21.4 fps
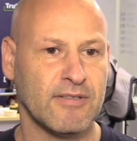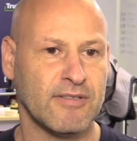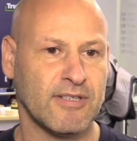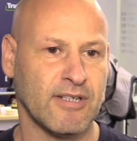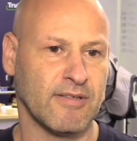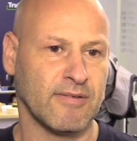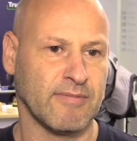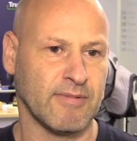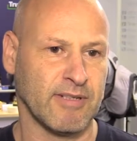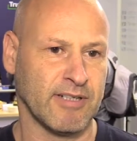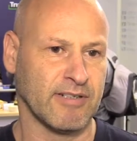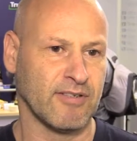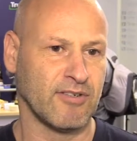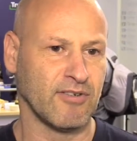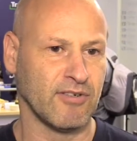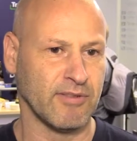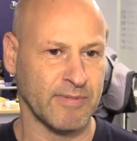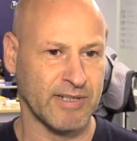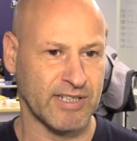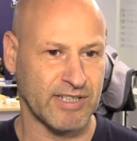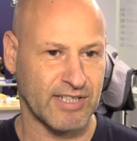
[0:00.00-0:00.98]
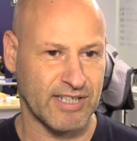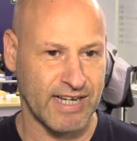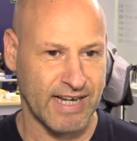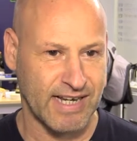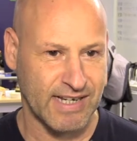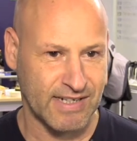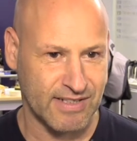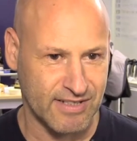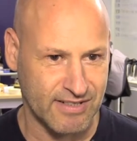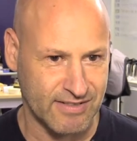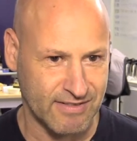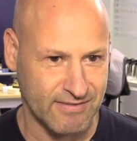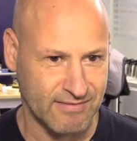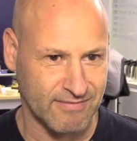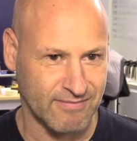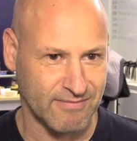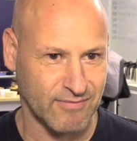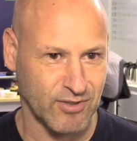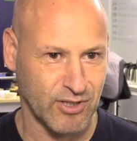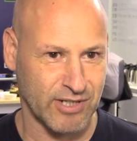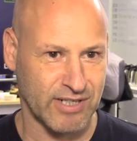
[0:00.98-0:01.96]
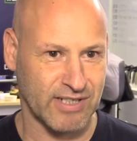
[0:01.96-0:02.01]
so I mean, Goldman Sachs
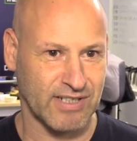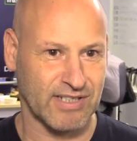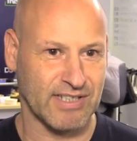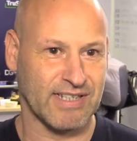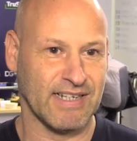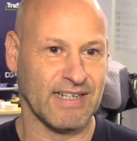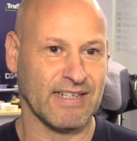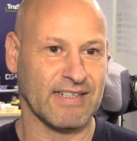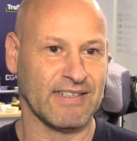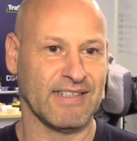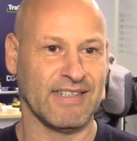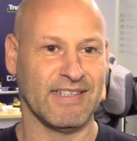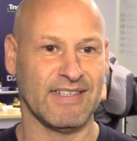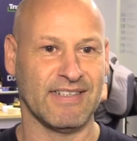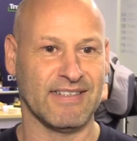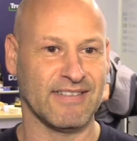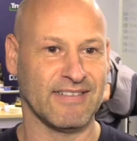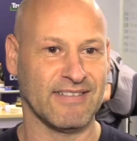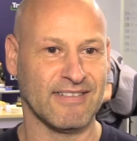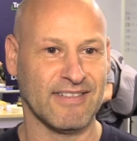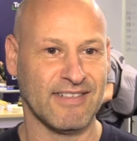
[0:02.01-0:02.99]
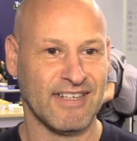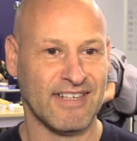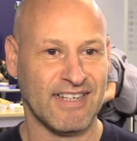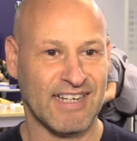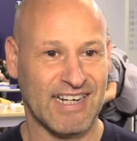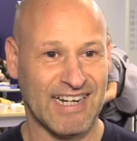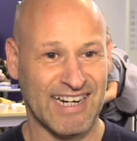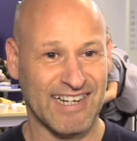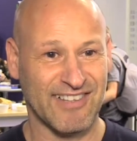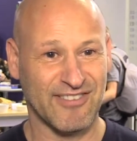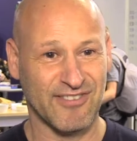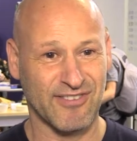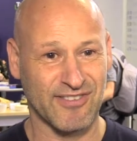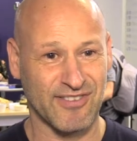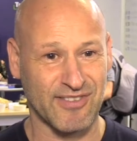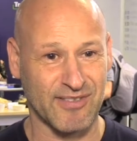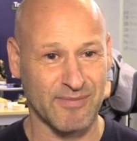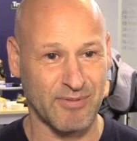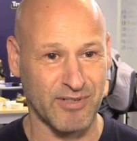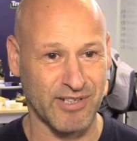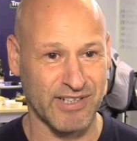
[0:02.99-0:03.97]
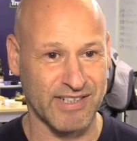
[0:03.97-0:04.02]
and Morgan Stanley and others
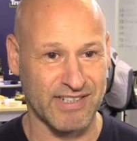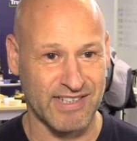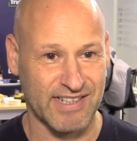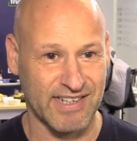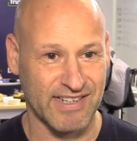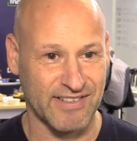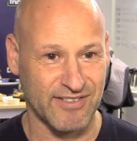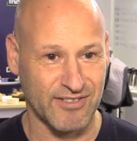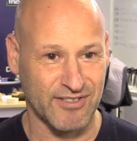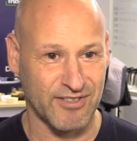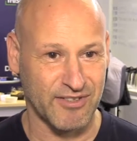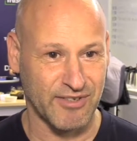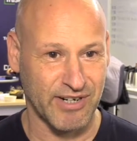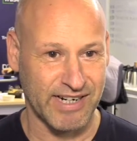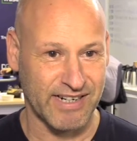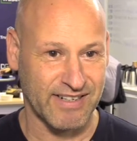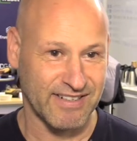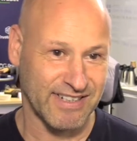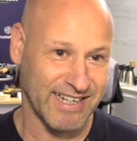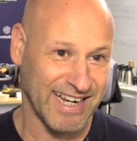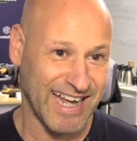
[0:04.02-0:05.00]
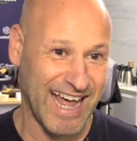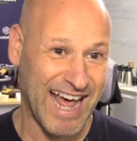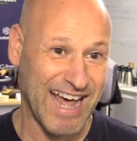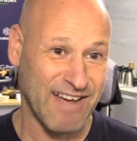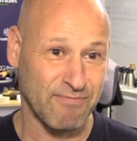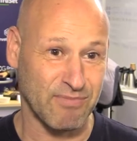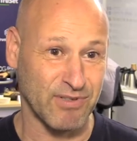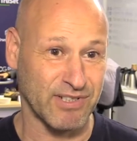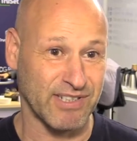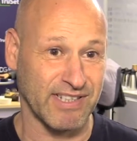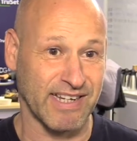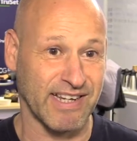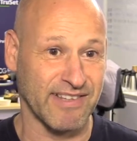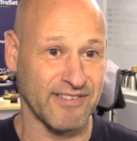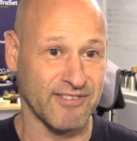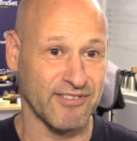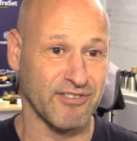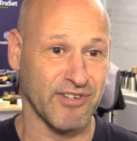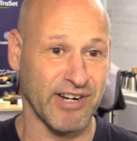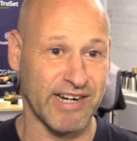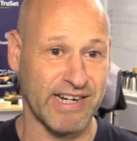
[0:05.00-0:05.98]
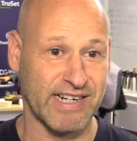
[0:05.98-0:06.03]
are putting together have put
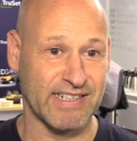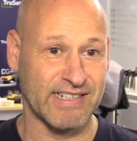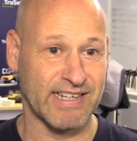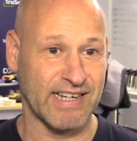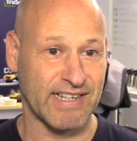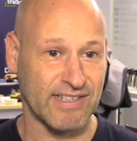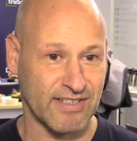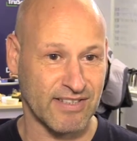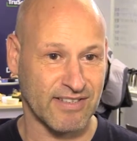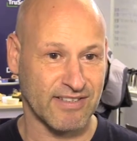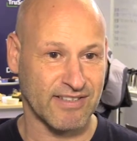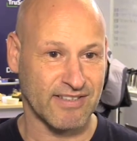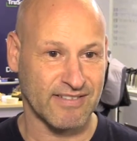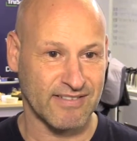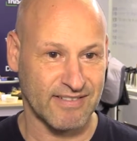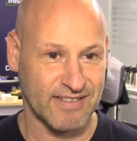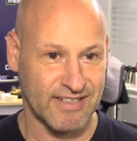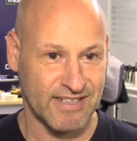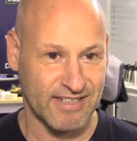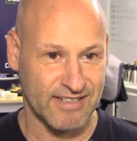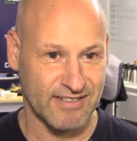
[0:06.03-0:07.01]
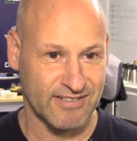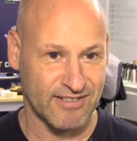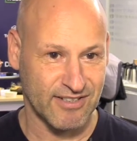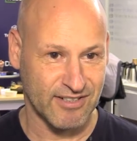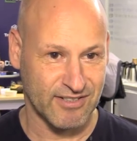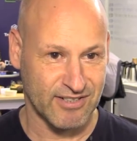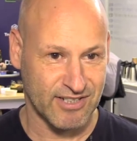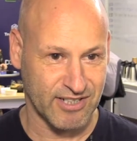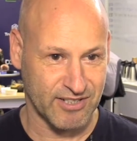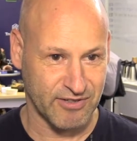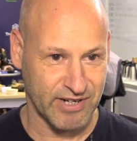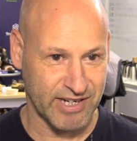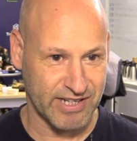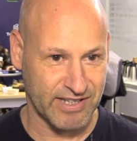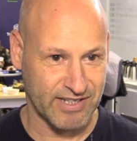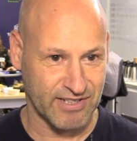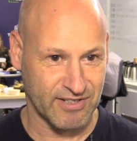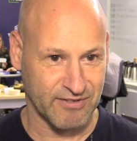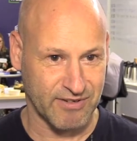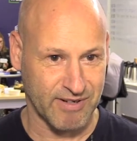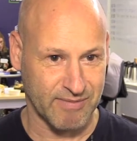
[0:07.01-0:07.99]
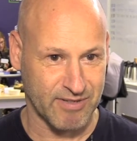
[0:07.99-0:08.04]
together trading desks to trade
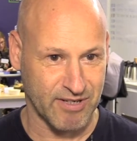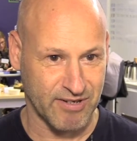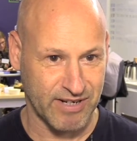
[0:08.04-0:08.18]
these crypto